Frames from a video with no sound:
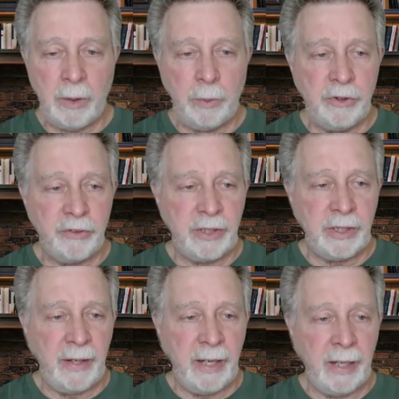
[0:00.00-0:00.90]
We just
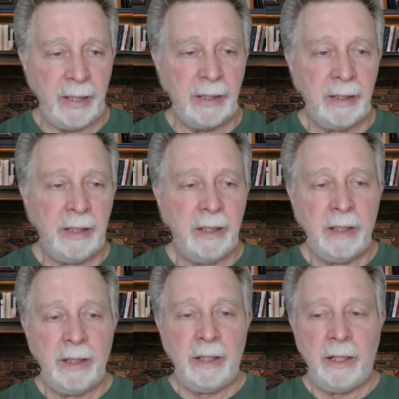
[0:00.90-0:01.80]
did that.
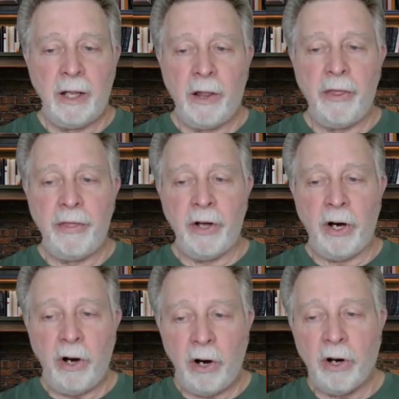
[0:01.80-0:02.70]

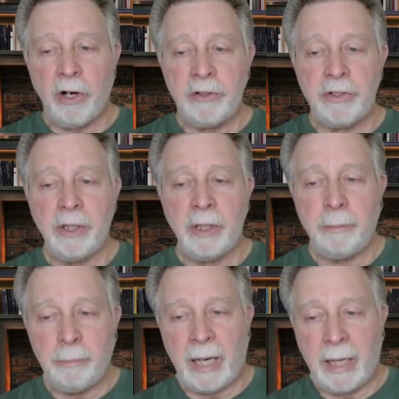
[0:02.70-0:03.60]
The heart
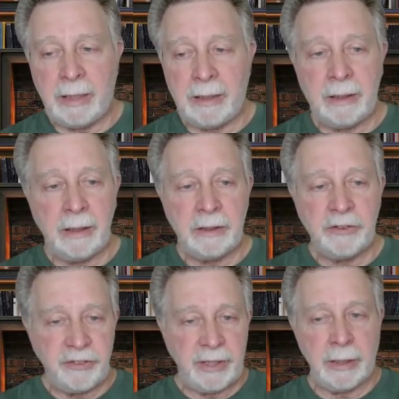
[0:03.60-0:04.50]
mind,
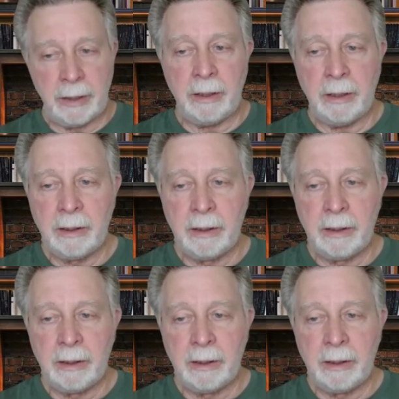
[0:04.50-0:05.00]
Zen.